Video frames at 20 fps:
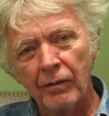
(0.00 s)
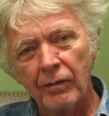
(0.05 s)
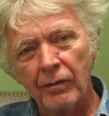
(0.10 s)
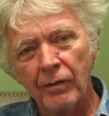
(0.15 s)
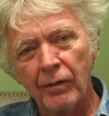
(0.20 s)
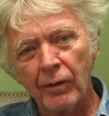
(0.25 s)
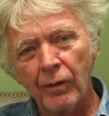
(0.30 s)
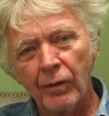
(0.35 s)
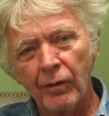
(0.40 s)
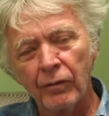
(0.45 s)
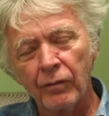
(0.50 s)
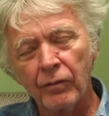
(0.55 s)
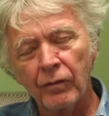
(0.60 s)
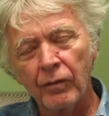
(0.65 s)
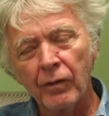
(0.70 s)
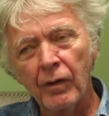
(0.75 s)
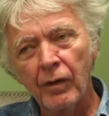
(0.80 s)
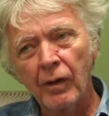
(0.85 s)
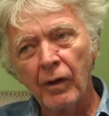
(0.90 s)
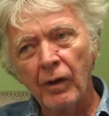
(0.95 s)
So if
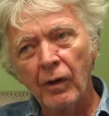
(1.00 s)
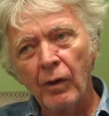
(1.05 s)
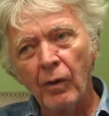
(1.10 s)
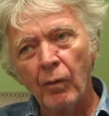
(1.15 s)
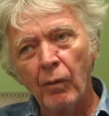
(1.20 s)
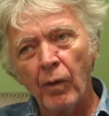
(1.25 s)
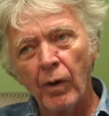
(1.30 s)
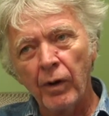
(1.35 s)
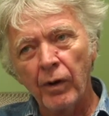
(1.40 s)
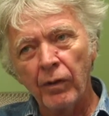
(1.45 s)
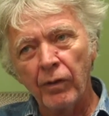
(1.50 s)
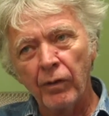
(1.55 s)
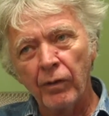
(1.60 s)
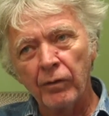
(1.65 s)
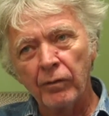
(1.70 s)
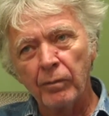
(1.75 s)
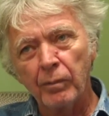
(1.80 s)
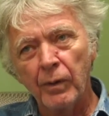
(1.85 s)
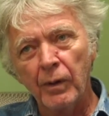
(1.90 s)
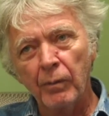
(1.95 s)
one of
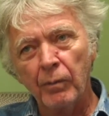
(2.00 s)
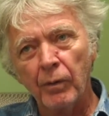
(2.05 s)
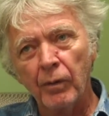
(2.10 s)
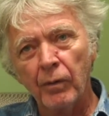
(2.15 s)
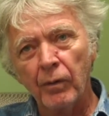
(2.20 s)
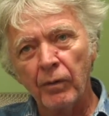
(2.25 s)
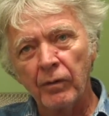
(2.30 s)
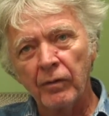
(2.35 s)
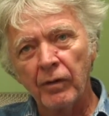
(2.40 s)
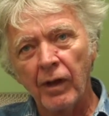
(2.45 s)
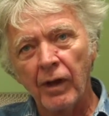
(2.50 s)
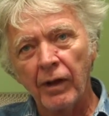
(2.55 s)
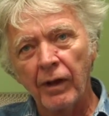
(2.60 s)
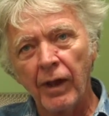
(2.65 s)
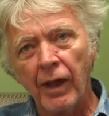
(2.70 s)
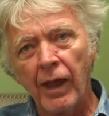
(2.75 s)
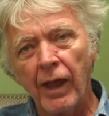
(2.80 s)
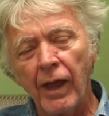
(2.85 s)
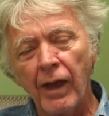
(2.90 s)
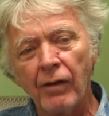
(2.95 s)
those people was on
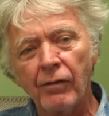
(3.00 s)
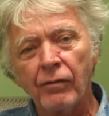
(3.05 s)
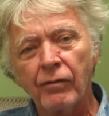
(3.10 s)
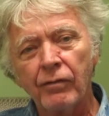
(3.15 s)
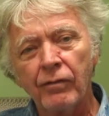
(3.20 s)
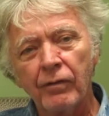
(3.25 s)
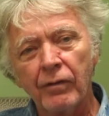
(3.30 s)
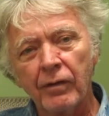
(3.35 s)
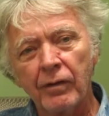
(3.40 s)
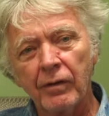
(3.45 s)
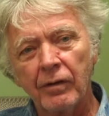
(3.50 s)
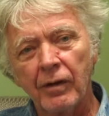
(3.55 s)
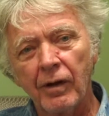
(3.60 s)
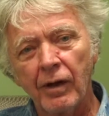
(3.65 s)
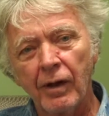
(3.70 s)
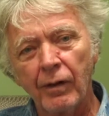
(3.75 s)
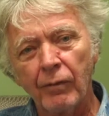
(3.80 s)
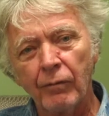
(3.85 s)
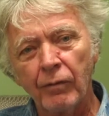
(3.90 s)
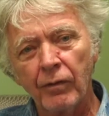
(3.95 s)
half for the
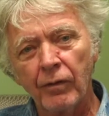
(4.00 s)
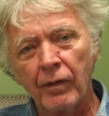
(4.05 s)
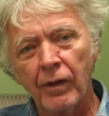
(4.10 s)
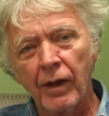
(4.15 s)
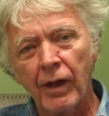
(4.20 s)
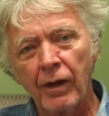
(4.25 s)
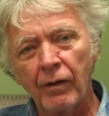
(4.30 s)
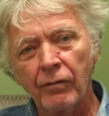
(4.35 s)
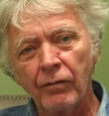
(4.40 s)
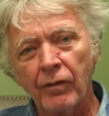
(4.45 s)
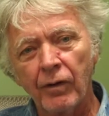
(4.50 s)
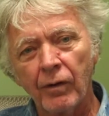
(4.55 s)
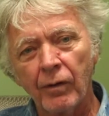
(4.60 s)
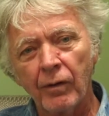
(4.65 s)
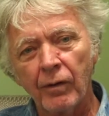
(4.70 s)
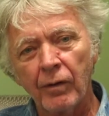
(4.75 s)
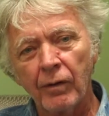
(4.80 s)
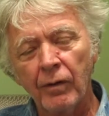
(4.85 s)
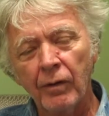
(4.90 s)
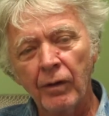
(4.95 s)
time for the half
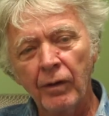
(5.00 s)
hour,